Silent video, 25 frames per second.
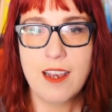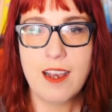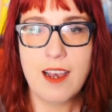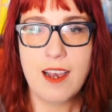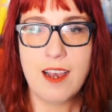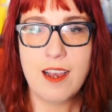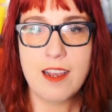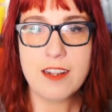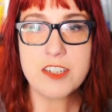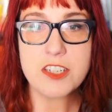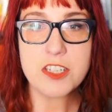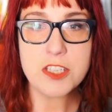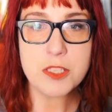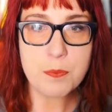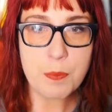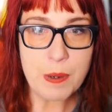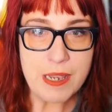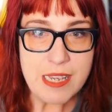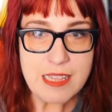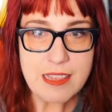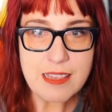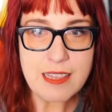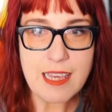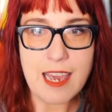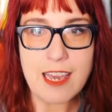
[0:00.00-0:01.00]
Uh,
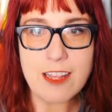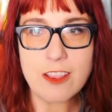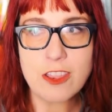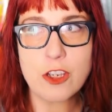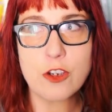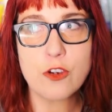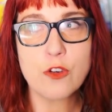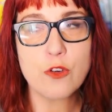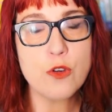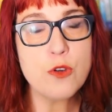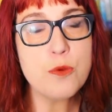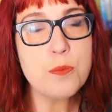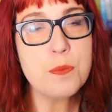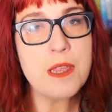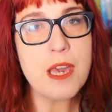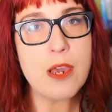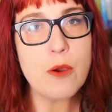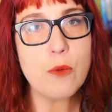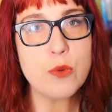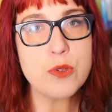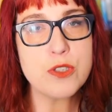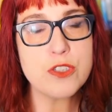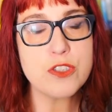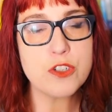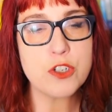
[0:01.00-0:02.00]
despite that, the group that
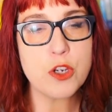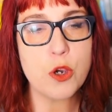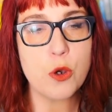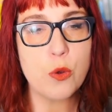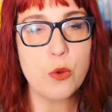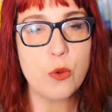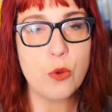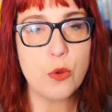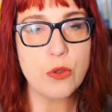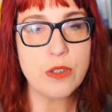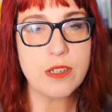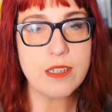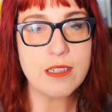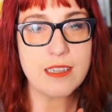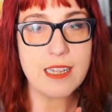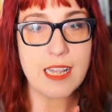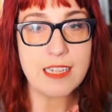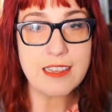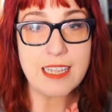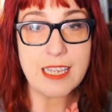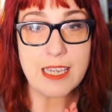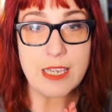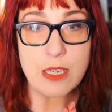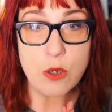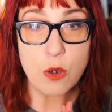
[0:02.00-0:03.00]
was told
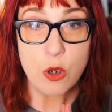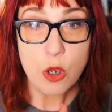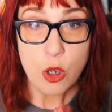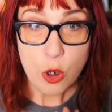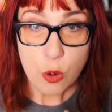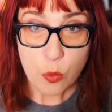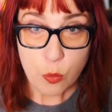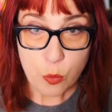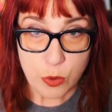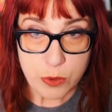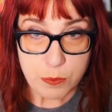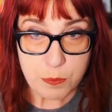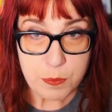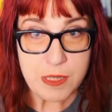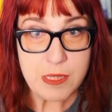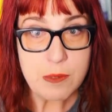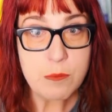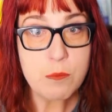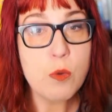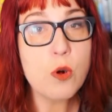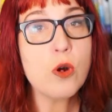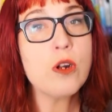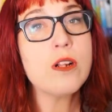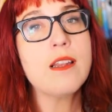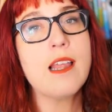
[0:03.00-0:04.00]
that they would be
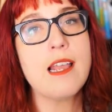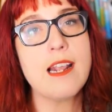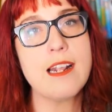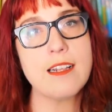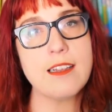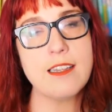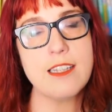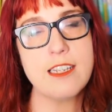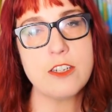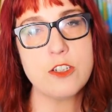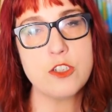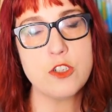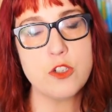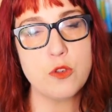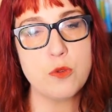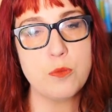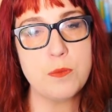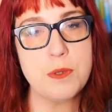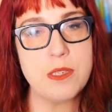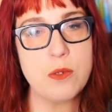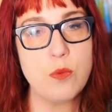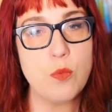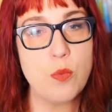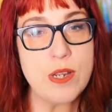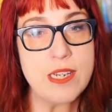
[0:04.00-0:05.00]
more likely to
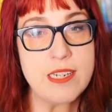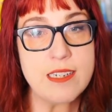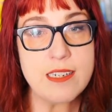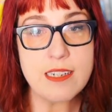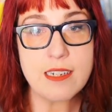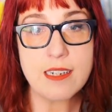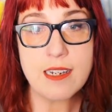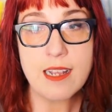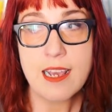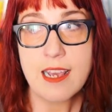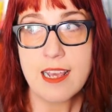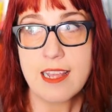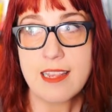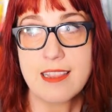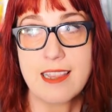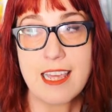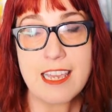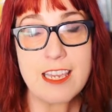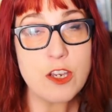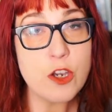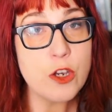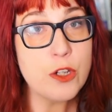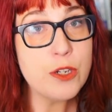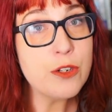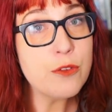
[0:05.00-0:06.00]
be winded, they
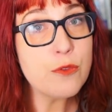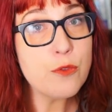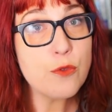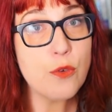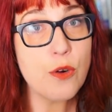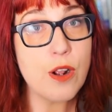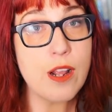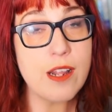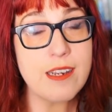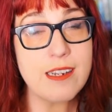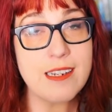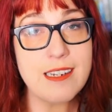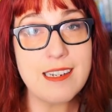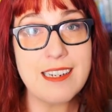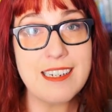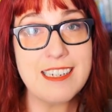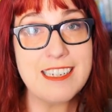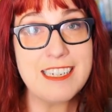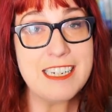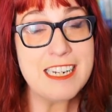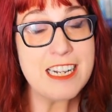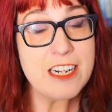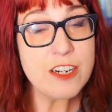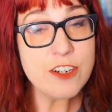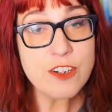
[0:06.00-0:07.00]
couldn't run
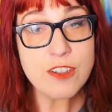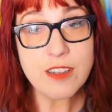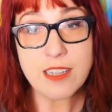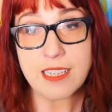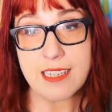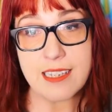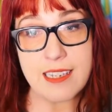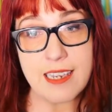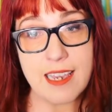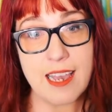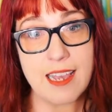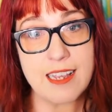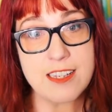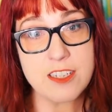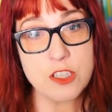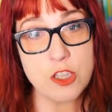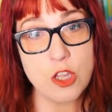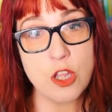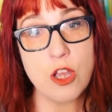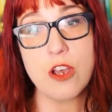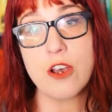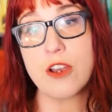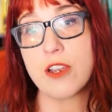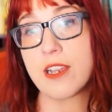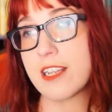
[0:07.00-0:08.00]
nearly as
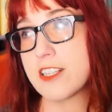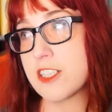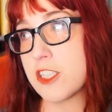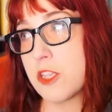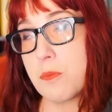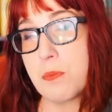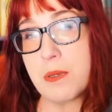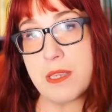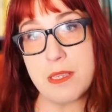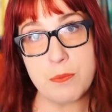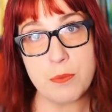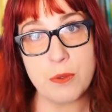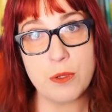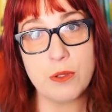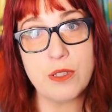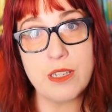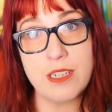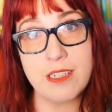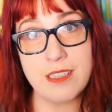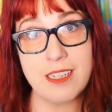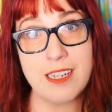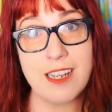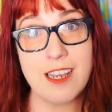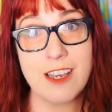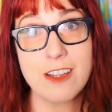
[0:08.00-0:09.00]
long as the people
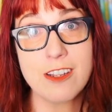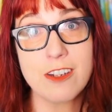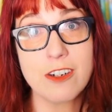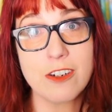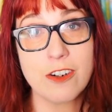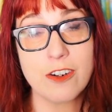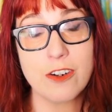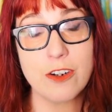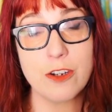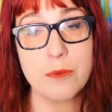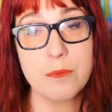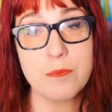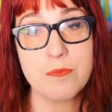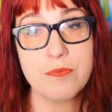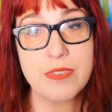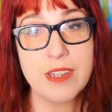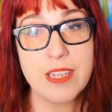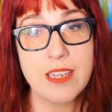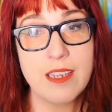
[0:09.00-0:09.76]
in the other group